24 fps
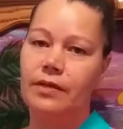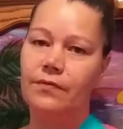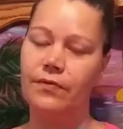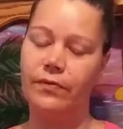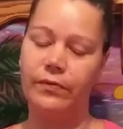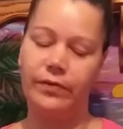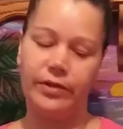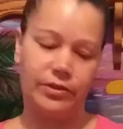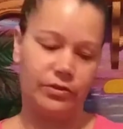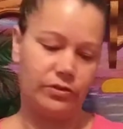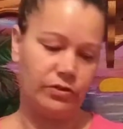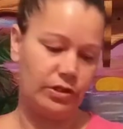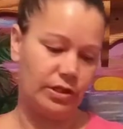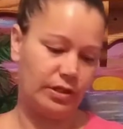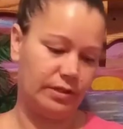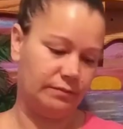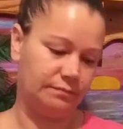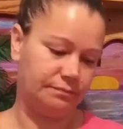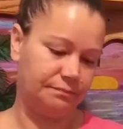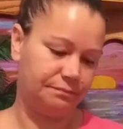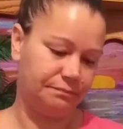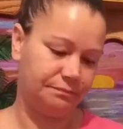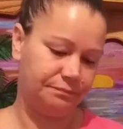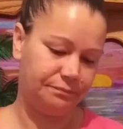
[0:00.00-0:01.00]
giveaway drawer.
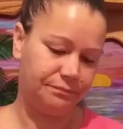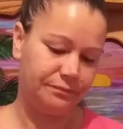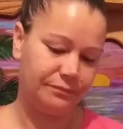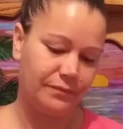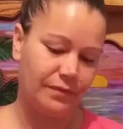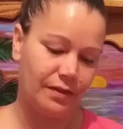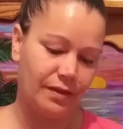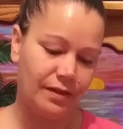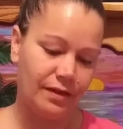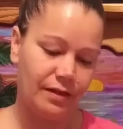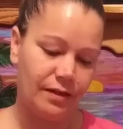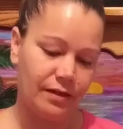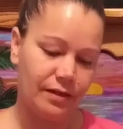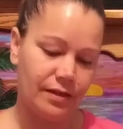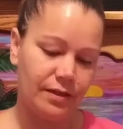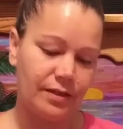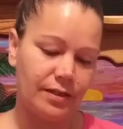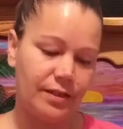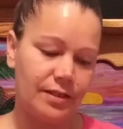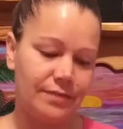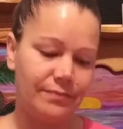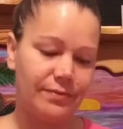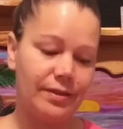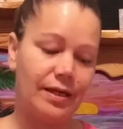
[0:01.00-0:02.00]

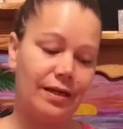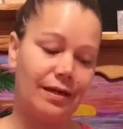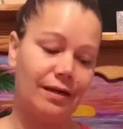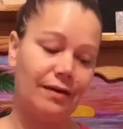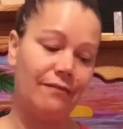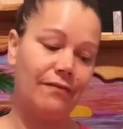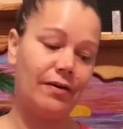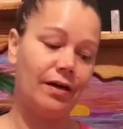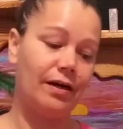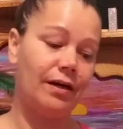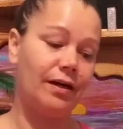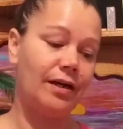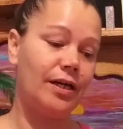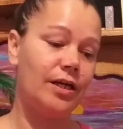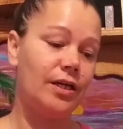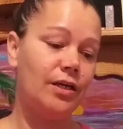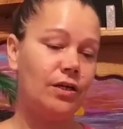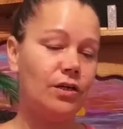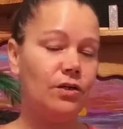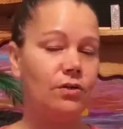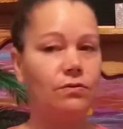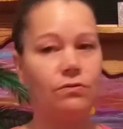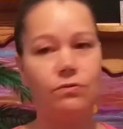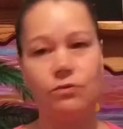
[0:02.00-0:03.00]
Because we have
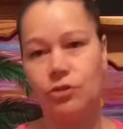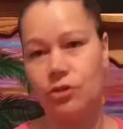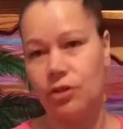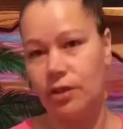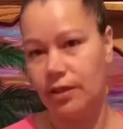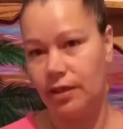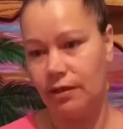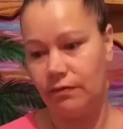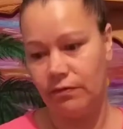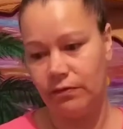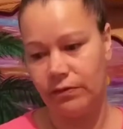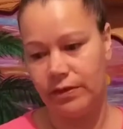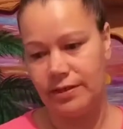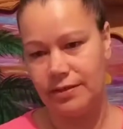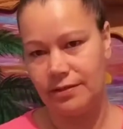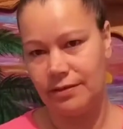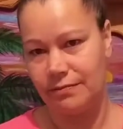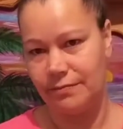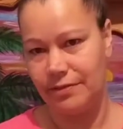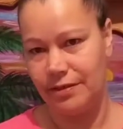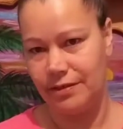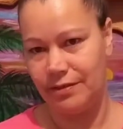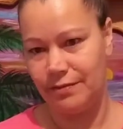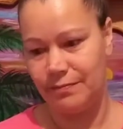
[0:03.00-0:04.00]
huge
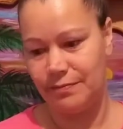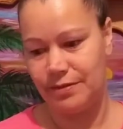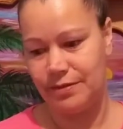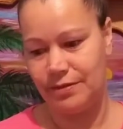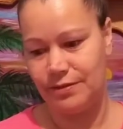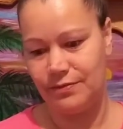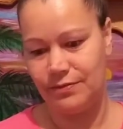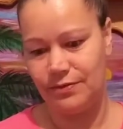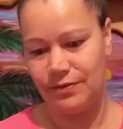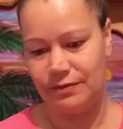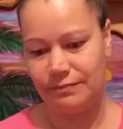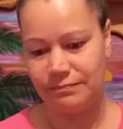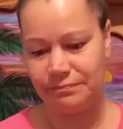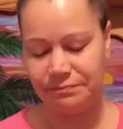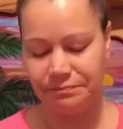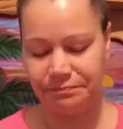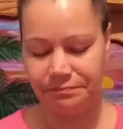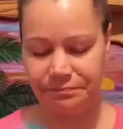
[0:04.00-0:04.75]
giveaways coming up soon.